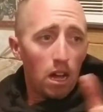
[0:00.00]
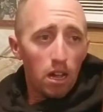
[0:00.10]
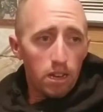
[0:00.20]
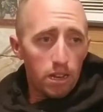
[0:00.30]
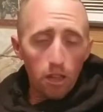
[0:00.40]

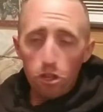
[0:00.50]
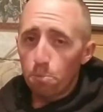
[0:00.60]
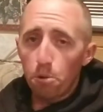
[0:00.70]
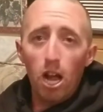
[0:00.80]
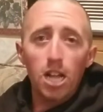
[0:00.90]
uh,
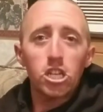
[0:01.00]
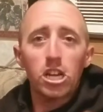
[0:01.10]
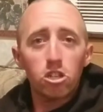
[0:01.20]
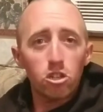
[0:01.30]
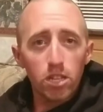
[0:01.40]
another
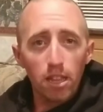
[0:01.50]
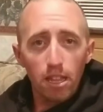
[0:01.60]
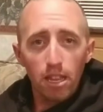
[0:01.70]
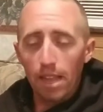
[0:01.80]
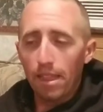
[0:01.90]
project or
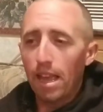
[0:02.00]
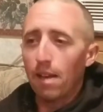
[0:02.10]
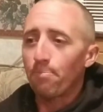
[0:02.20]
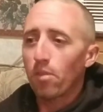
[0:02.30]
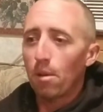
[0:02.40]
something
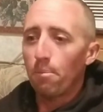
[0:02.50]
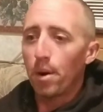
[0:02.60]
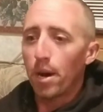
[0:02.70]
like that